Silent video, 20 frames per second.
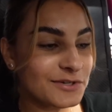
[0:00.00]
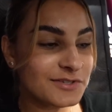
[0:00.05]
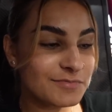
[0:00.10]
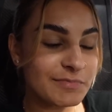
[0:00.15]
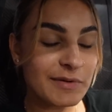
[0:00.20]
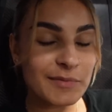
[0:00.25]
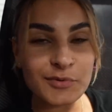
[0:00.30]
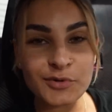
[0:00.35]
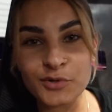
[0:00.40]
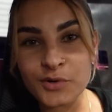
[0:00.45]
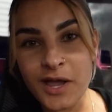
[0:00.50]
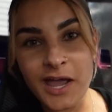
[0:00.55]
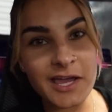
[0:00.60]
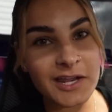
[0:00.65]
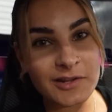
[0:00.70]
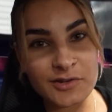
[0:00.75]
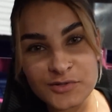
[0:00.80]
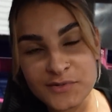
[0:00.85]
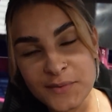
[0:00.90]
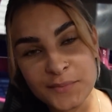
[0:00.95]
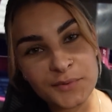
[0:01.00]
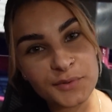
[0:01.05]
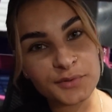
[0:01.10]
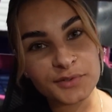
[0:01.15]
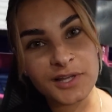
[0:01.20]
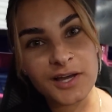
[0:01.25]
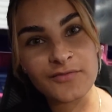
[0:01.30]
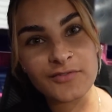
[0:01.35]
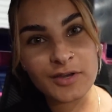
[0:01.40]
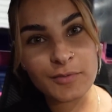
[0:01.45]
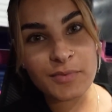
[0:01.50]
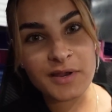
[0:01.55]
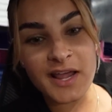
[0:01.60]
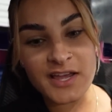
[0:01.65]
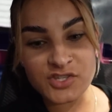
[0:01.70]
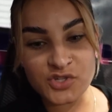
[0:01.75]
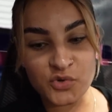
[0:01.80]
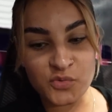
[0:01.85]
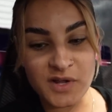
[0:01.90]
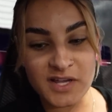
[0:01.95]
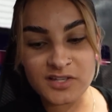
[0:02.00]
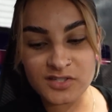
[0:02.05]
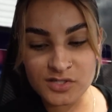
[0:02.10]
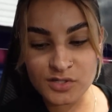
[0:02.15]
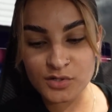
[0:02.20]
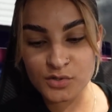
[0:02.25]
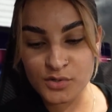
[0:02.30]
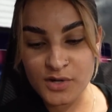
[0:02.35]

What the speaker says: people who hate it, there's people who love it, but as a racer